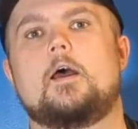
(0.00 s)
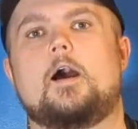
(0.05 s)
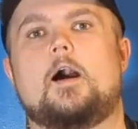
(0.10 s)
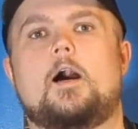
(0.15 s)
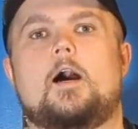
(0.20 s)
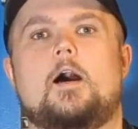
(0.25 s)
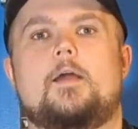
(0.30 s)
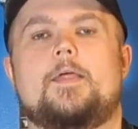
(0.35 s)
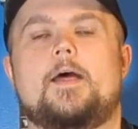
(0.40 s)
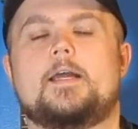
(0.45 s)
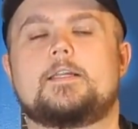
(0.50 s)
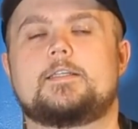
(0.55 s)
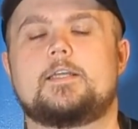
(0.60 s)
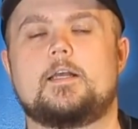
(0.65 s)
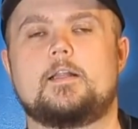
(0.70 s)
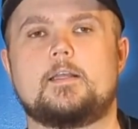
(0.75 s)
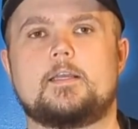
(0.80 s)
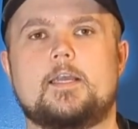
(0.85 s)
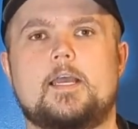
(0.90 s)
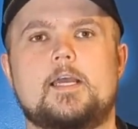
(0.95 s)
That
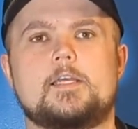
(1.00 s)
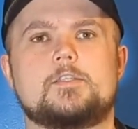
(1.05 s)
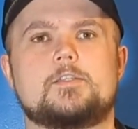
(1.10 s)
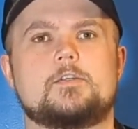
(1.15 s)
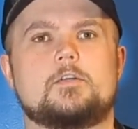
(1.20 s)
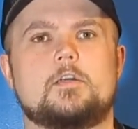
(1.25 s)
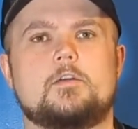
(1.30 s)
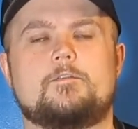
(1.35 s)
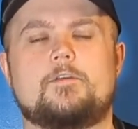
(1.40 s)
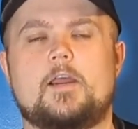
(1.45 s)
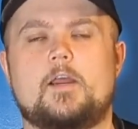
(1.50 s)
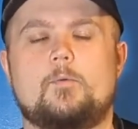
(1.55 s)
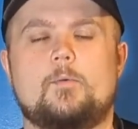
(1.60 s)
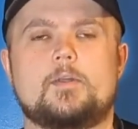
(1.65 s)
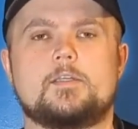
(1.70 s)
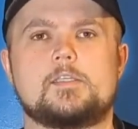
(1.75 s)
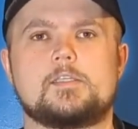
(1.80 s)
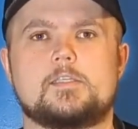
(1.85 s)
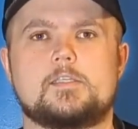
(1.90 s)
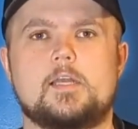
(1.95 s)
Telecaster, if I
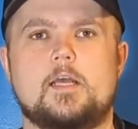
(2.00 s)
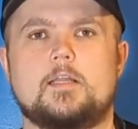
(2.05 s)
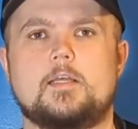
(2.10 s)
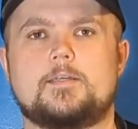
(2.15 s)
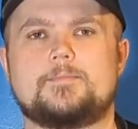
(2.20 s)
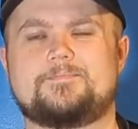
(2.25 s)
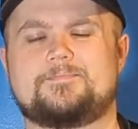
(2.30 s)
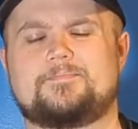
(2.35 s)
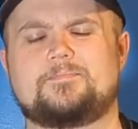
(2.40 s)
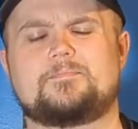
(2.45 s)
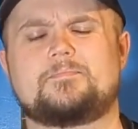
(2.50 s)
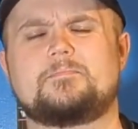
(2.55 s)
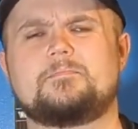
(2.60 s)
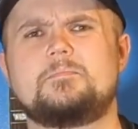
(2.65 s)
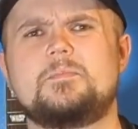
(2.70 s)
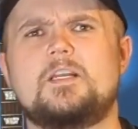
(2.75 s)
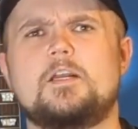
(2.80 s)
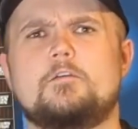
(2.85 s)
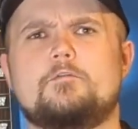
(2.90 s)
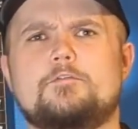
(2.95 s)
went to sell it,
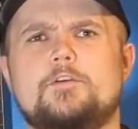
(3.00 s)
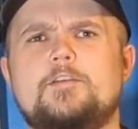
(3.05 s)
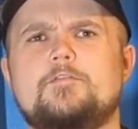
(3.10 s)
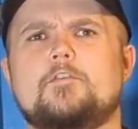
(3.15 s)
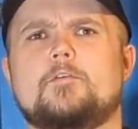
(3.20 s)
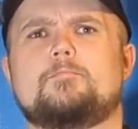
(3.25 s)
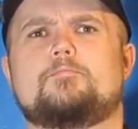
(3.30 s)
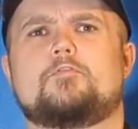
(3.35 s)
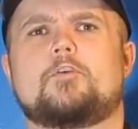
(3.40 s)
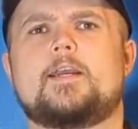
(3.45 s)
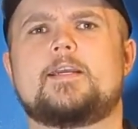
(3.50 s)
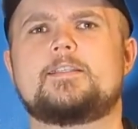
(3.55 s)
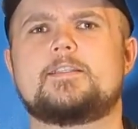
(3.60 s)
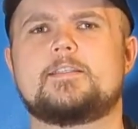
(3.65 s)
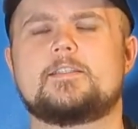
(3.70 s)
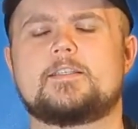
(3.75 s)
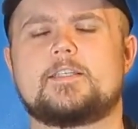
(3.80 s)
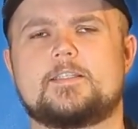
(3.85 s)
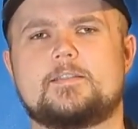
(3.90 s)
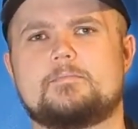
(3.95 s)
reverb
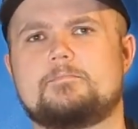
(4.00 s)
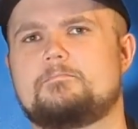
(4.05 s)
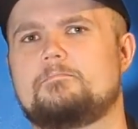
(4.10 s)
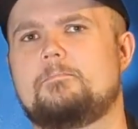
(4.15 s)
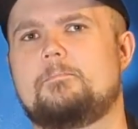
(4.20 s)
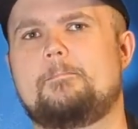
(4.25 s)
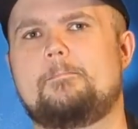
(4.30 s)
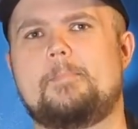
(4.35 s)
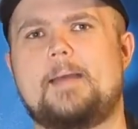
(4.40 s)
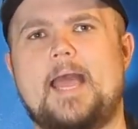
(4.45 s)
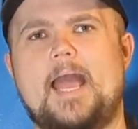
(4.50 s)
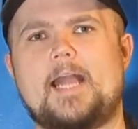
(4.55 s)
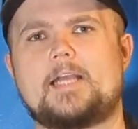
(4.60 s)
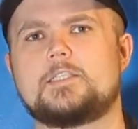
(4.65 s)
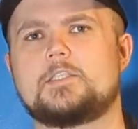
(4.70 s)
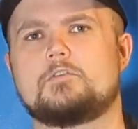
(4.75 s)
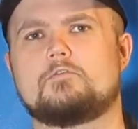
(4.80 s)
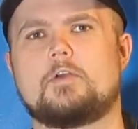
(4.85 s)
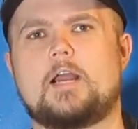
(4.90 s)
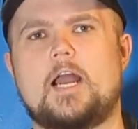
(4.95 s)
prices
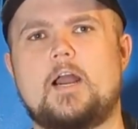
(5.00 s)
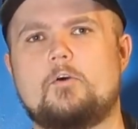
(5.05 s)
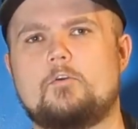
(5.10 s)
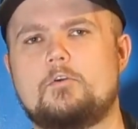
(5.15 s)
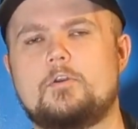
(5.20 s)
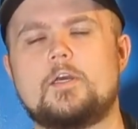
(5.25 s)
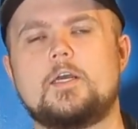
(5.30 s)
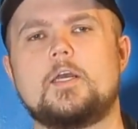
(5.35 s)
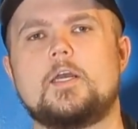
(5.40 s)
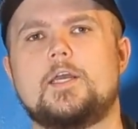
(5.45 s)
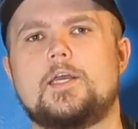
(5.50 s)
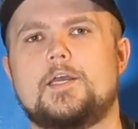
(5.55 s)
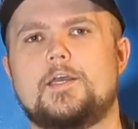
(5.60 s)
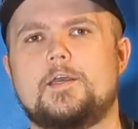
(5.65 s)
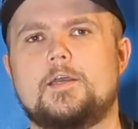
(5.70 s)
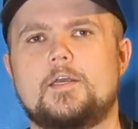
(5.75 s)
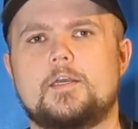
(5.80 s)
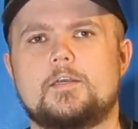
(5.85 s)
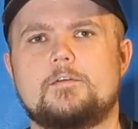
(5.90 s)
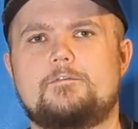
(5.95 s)
max around
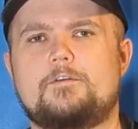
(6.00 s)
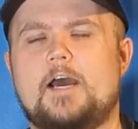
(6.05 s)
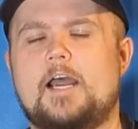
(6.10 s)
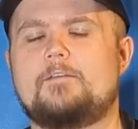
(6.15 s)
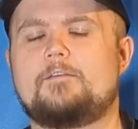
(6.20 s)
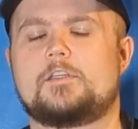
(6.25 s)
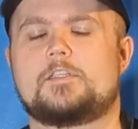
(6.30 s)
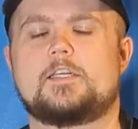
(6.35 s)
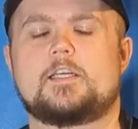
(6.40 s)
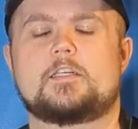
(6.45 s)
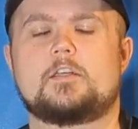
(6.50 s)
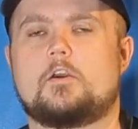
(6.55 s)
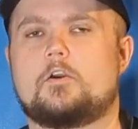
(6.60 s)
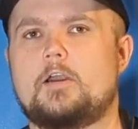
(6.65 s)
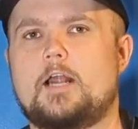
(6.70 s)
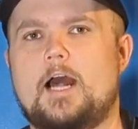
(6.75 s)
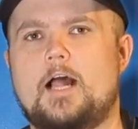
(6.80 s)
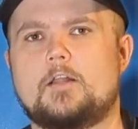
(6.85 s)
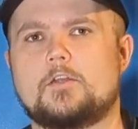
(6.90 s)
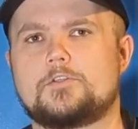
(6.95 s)
$500 to
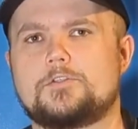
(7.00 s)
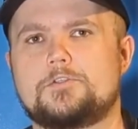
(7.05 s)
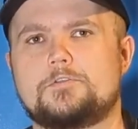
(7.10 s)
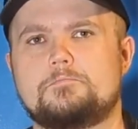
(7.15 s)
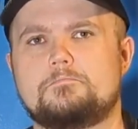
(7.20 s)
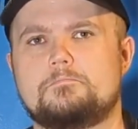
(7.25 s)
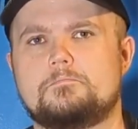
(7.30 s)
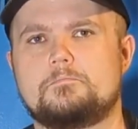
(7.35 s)
$600.